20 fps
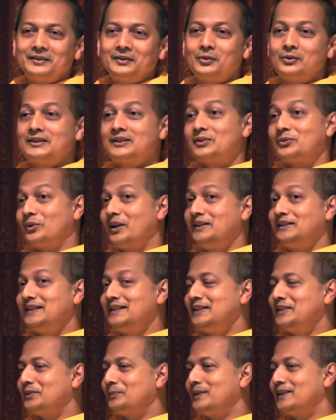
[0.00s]
Notice one
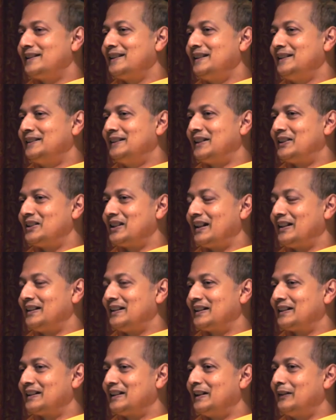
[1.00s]
thing is missing in this
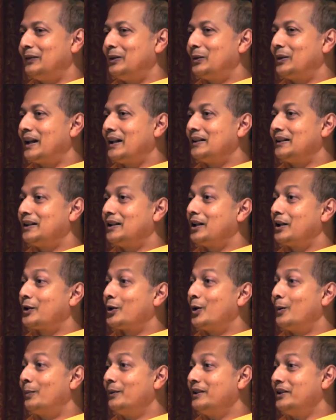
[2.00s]
chariot. If you look at the
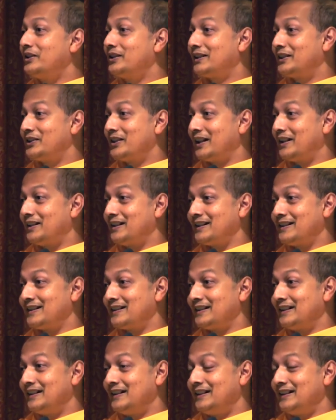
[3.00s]
Kathopanishad chariot,
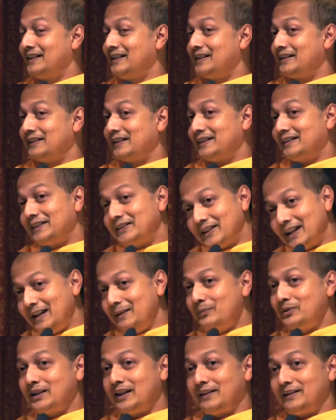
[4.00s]
there's the
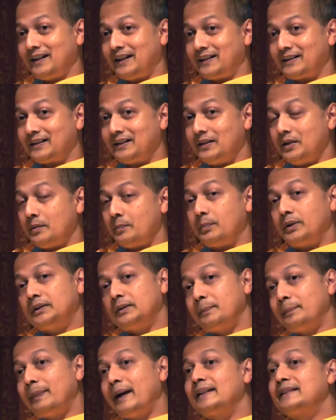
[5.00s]
same chariot, but
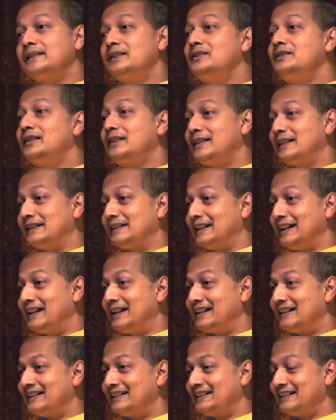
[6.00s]
the passenger is
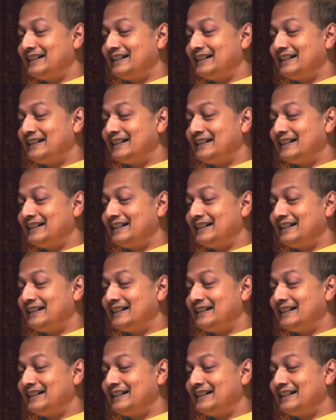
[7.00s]
there.